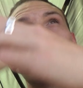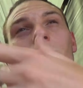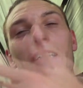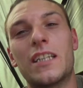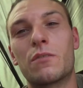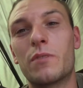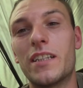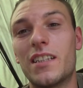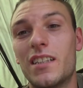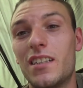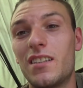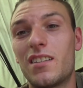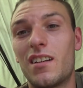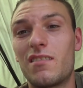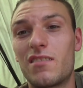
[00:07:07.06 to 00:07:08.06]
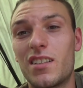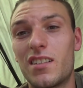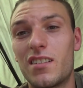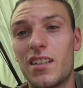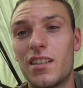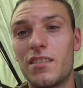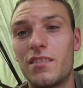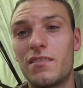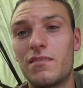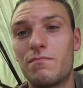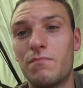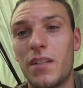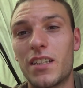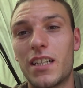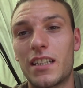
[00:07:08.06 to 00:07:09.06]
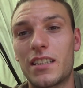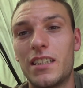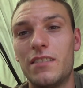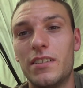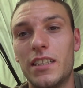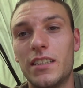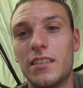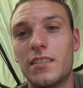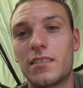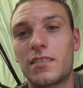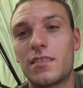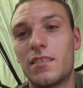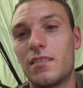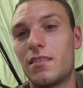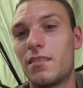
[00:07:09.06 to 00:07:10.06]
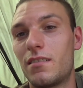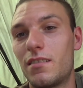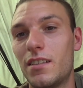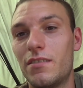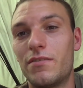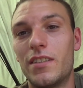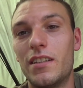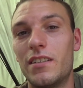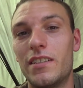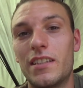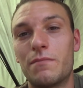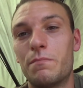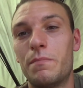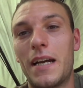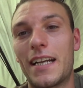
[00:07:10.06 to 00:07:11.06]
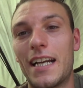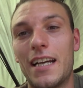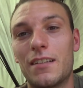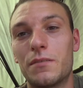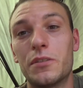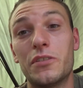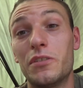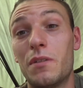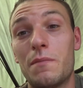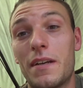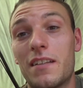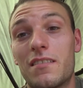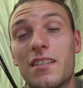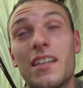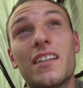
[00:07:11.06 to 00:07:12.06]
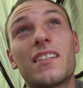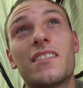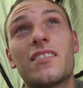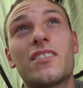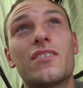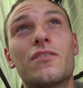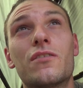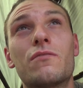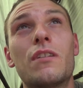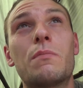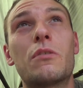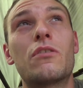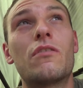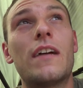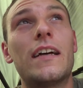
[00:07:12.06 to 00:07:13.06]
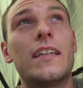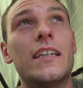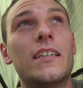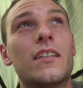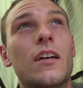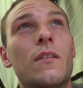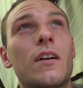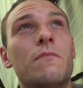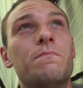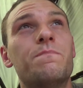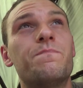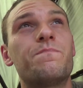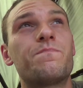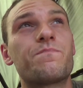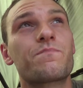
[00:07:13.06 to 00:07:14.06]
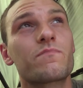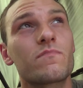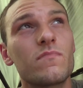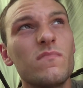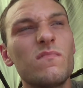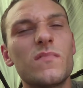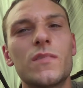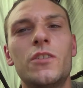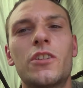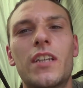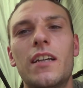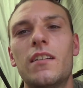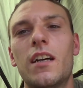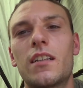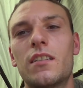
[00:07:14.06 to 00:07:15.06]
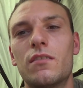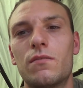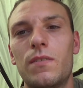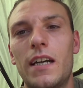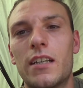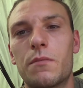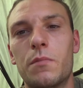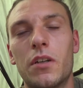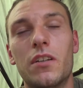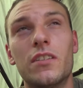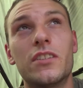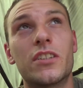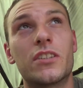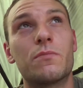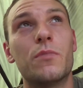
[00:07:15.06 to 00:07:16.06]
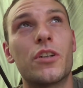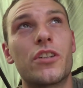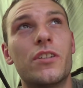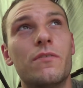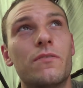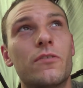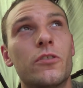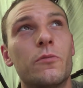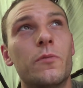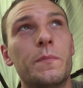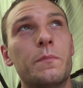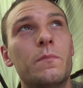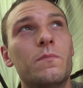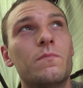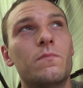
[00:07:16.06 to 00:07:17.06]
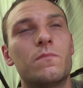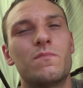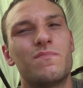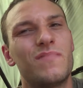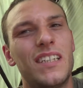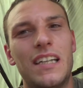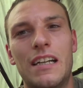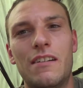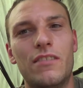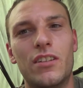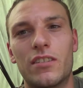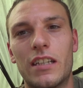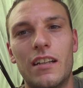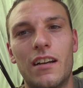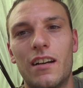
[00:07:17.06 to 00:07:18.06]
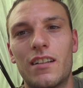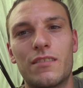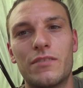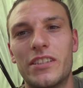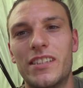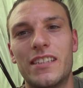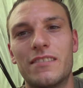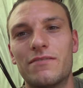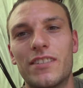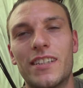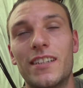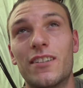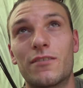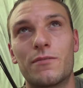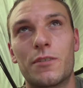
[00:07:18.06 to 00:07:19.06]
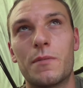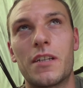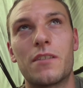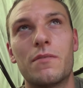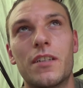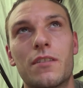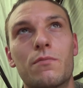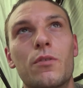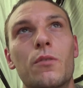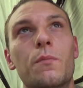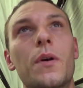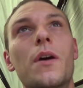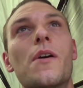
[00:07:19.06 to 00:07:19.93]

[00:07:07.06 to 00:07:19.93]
when it's windy you can't really see much activity, because if there is a back out of the water you won't be able to see it because you've got all the ripples around it. So just get a nice little flat spot and you can watch it through however long it lasts, which isn't very long, especially when it's warm.